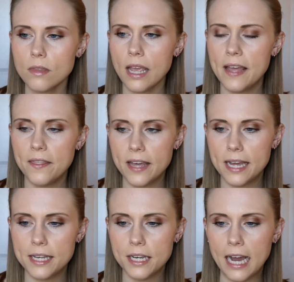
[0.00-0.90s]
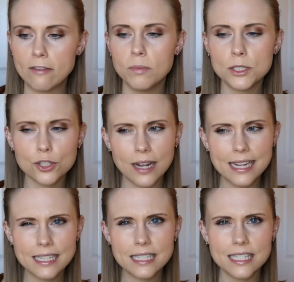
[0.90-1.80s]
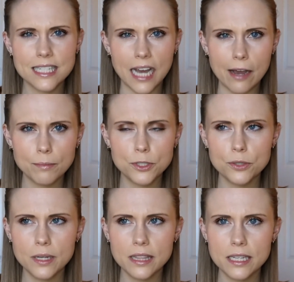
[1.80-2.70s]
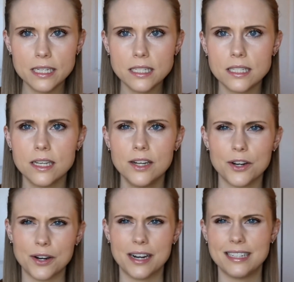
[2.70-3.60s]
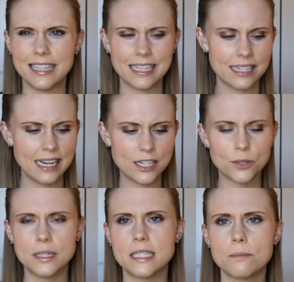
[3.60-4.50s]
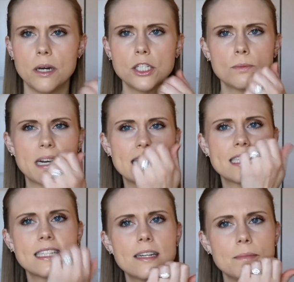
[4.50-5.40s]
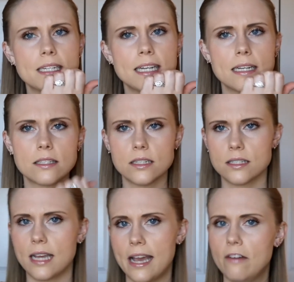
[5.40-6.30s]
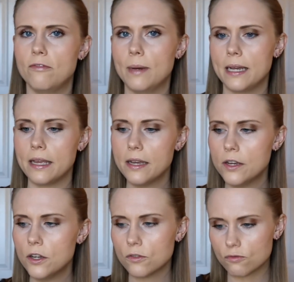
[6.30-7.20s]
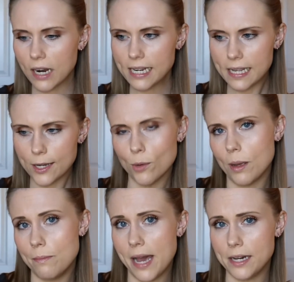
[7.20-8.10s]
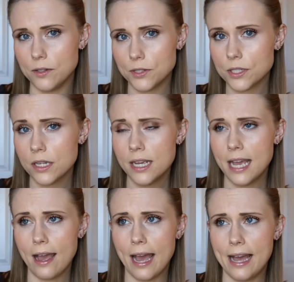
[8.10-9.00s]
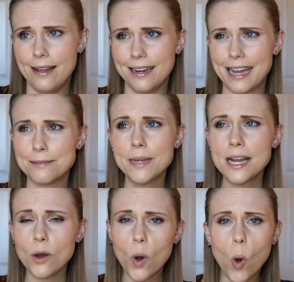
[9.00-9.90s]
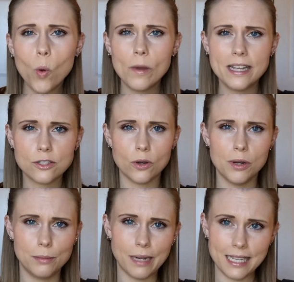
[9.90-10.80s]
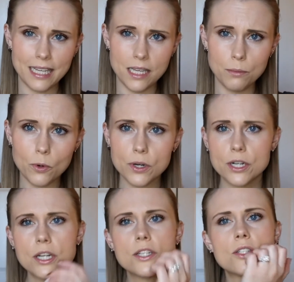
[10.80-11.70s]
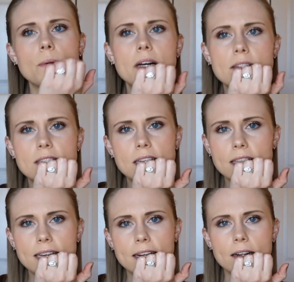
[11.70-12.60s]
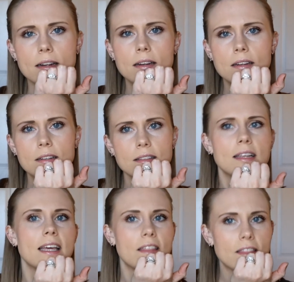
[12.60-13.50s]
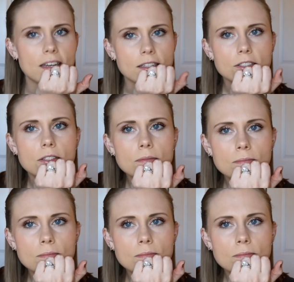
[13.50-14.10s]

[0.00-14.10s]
And then I've been trying to stop doing this, or like not do it as much, but I sit at my desk because I have my right hand on my mouse and I'm not always on my keyboard, so I'll sit there like this.